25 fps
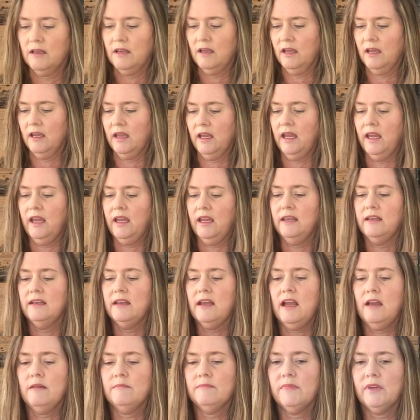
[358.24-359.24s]
And
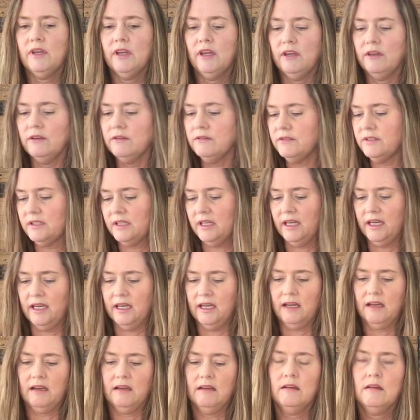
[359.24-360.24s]
I'm
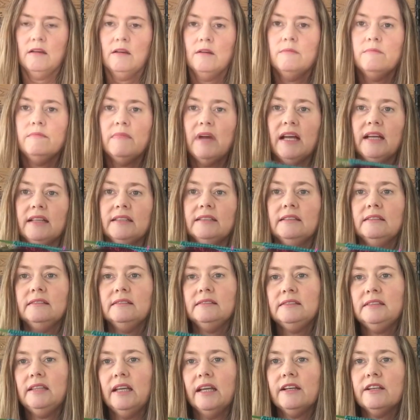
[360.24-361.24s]
using my
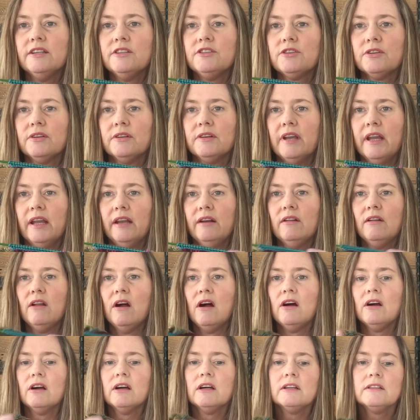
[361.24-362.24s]
Signature Needle
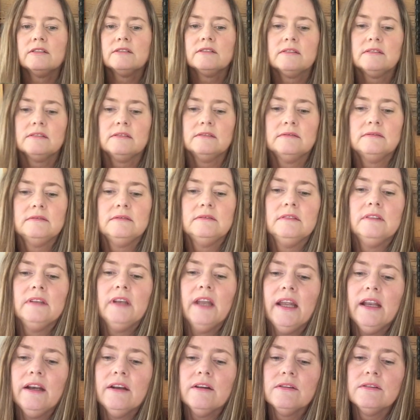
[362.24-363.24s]
Arts
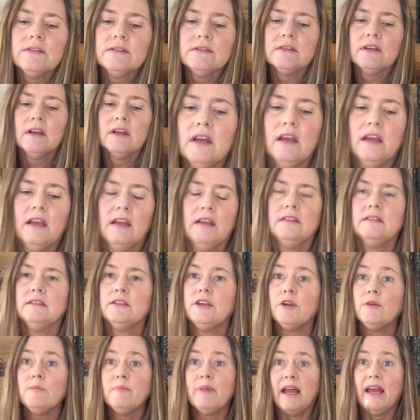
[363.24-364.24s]
needles. It's
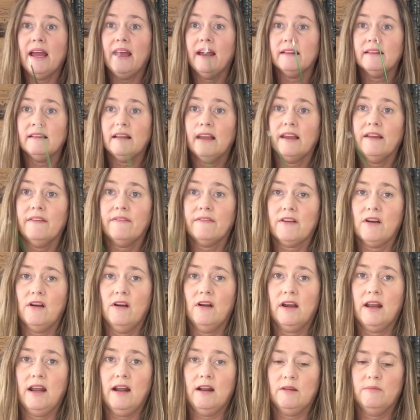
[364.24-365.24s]
too bad they've
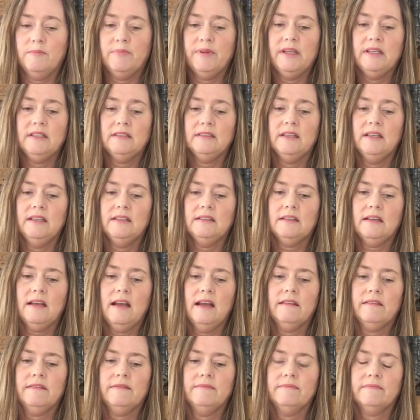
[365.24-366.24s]
gone out of business.
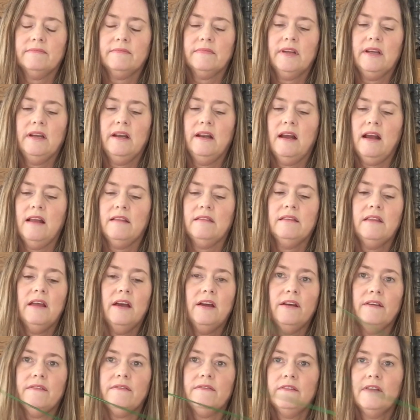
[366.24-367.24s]
I
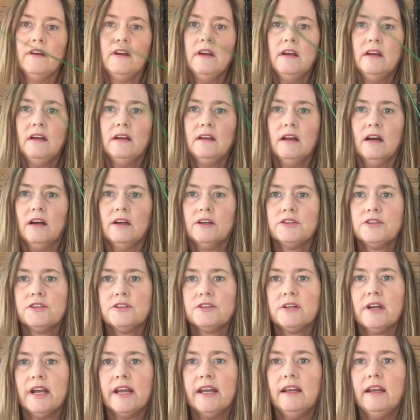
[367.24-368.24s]
love her
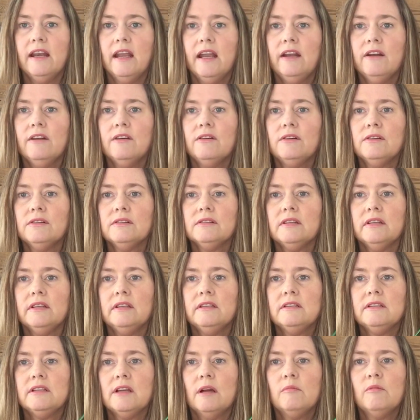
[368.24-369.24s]
straight needles
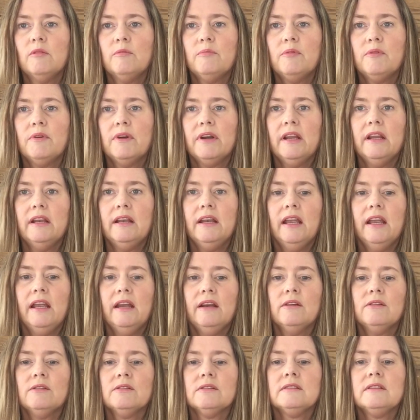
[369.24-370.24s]
and double pointed
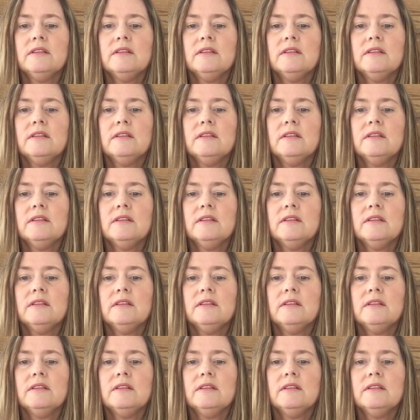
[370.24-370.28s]
needles.